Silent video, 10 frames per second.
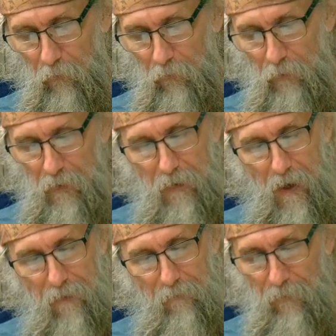We'll read
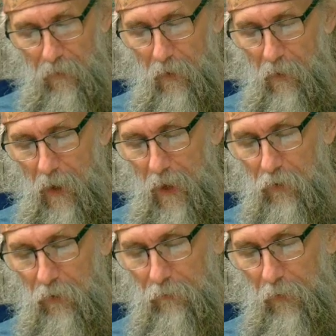that. And I
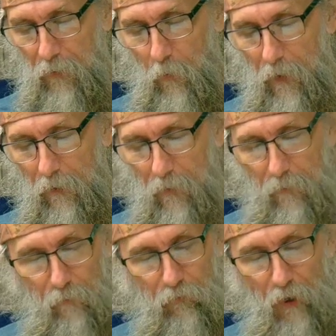couldn't read the one
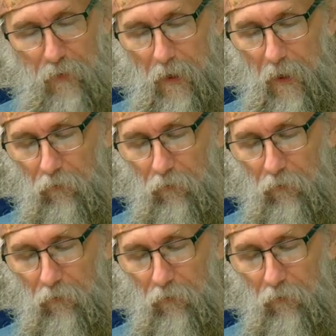on Sunday.